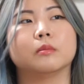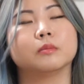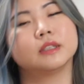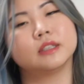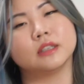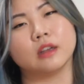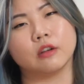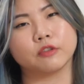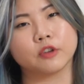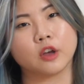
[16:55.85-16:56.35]

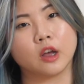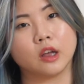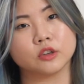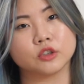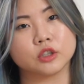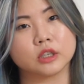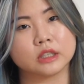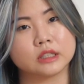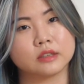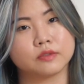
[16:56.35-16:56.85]

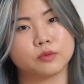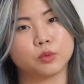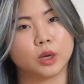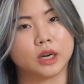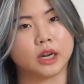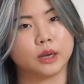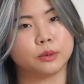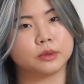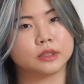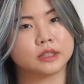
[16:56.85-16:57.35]
self-conscious of
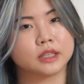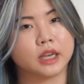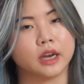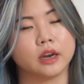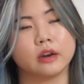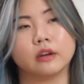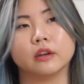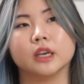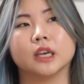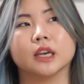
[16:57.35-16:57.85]
what I was
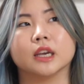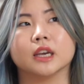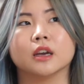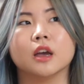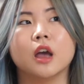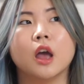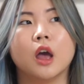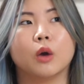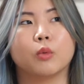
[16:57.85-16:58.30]
carrying,